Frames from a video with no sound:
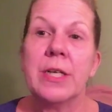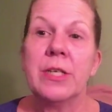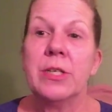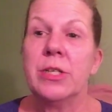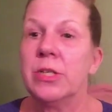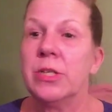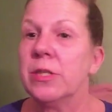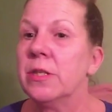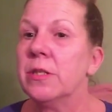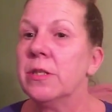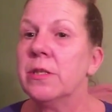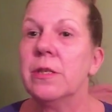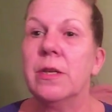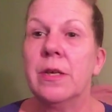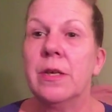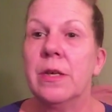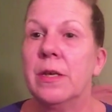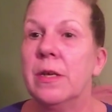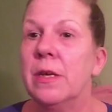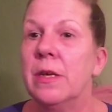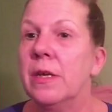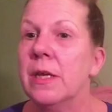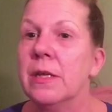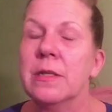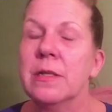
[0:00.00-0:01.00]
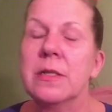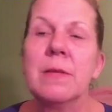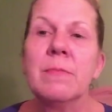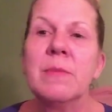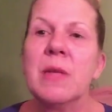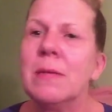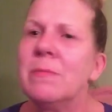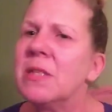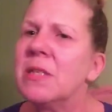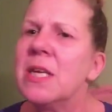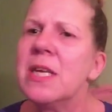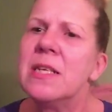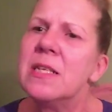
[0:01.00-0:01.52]
It's just, and
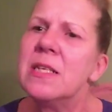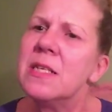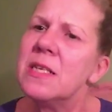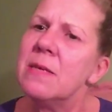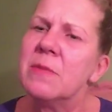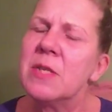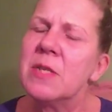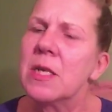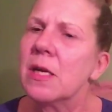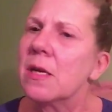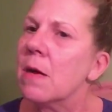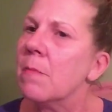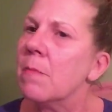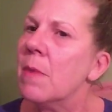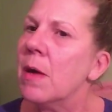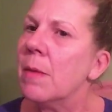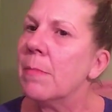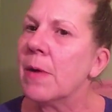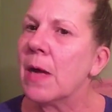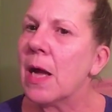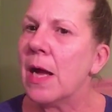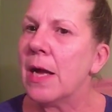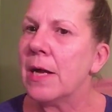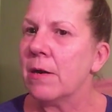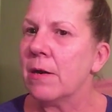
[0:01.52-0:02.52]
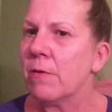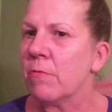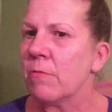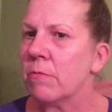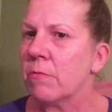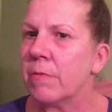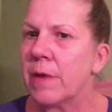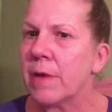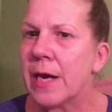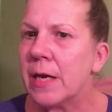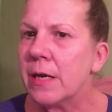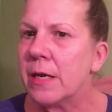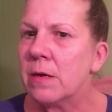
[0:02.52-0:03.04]
sometimes he seems to come up kind
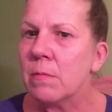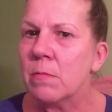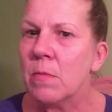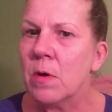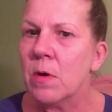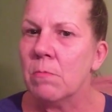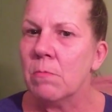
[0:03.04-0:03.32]
of random